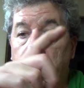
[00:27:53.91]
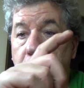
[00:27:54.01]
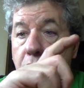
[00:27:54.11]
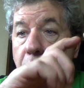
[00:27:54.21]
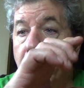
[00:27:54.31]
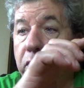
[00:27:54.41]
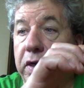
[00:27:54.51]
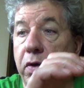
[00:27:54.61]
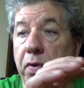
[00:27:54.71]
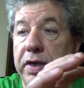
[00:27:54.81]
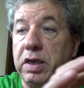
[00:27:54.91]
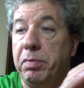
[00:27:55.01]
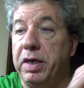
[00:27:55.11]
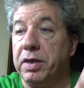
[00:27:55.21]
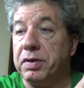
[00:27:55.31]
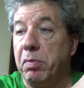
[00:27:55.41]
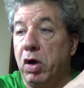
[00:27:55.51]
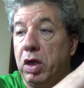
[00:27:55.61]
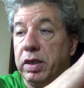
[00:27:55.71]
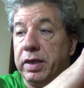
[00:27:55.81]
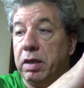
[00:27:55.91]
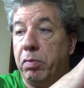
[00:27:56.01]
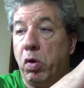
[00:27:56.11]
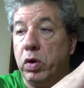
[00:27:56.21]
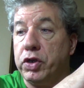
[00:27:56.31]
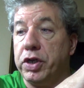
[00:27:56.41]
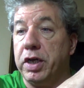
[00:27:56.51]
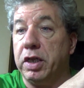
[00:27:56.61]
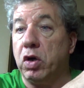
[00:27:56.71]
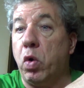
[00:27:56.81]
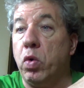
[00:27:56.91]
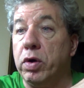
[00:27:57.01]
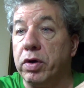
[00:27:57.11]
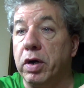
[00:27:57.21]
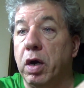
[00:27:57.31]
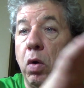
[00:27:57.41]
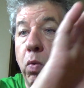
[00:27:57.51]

you're only going to be a small little portion in the corner.